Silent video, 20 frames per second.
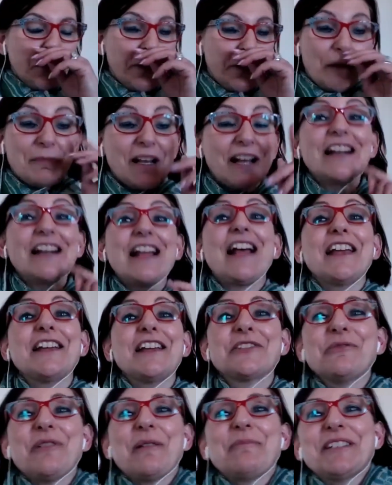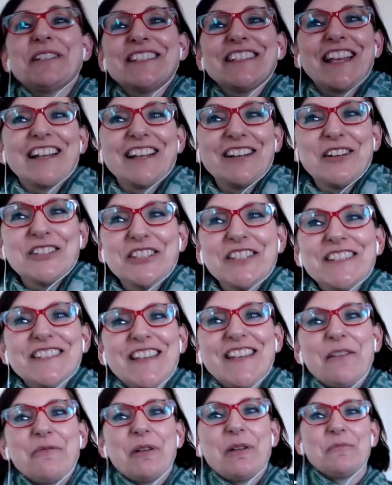going to interrupt and say, can I just
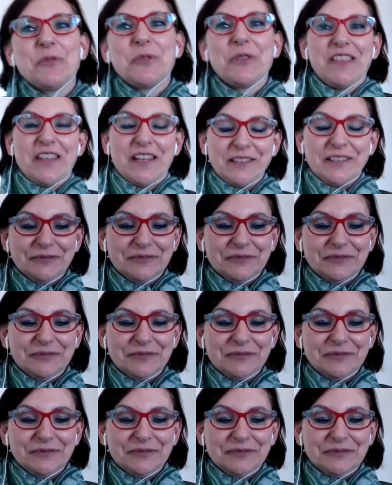say one more thing?